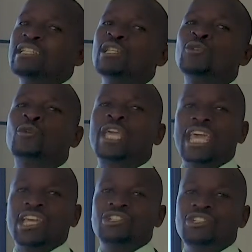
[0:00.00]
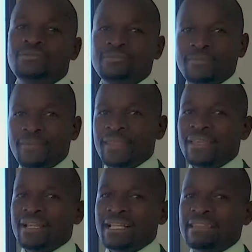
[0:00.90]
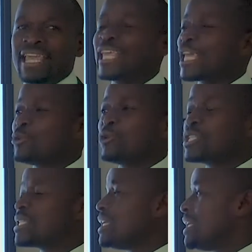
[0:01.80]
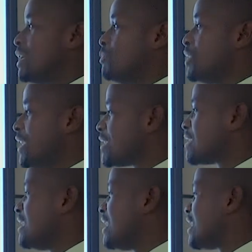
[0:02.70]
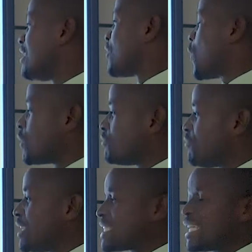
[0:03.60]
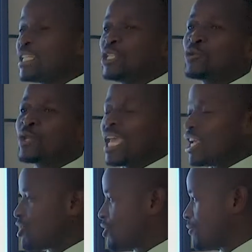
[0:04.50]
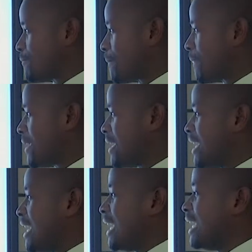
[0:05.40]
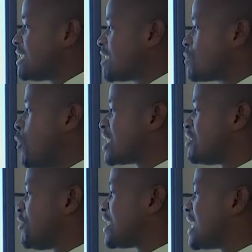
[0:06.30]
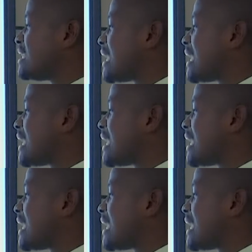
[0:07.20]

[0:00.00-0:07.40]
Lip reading: into cash. They cannot be easily converted into cash. It is motivation